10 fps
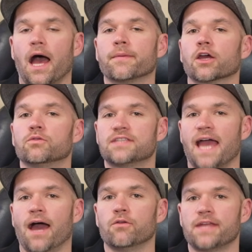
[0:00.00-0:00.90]
I'm gonna go
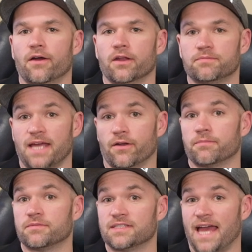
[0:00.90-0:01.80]
down, down, up, down,
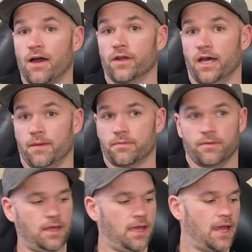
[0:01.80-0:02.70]
up, down, up.
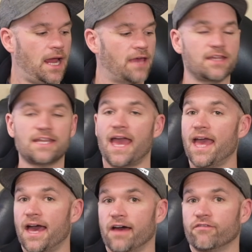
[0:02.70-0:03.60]
And then to
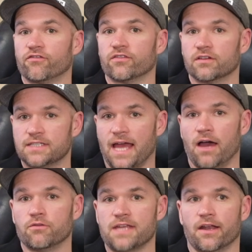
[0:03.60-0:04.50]
F,
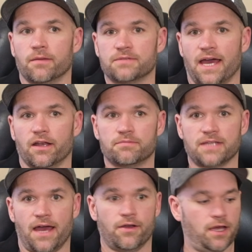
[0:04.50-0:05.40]
down, down, up, down,
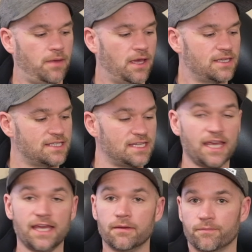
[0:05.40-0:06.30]
up, down, up.
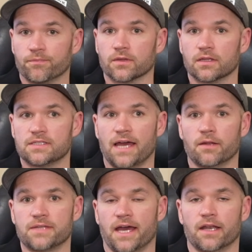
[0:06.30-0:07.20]
C, down,
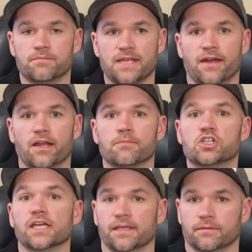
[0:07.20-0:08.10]
up, down, up, down, up,
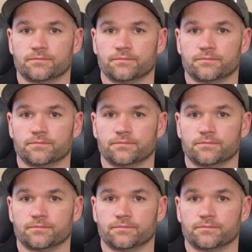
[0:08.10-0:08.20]
G.